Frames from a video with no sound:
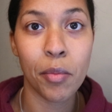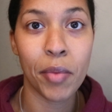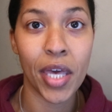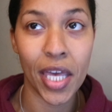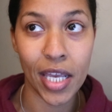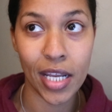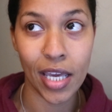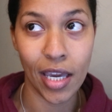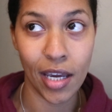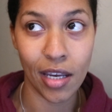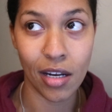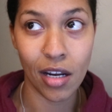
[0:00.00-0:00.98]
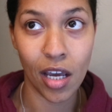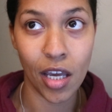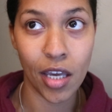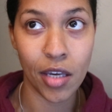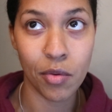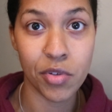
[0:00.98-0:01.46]
the bed, and
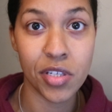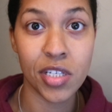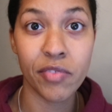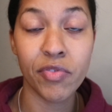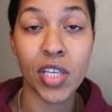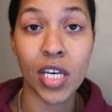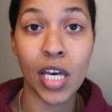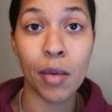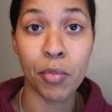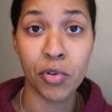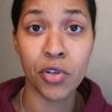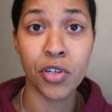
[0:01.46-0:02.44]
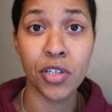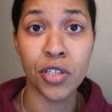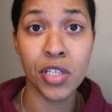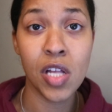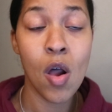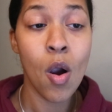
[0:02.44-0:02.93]
I received the
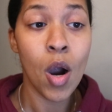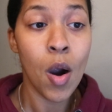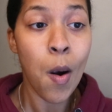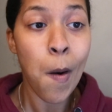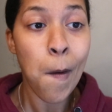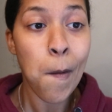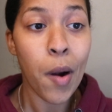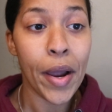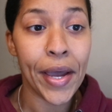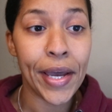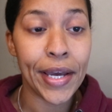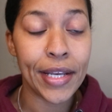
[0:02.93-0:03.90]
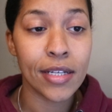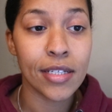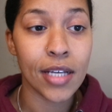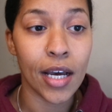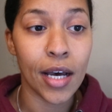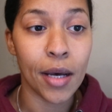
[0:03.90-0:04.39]
epidural, and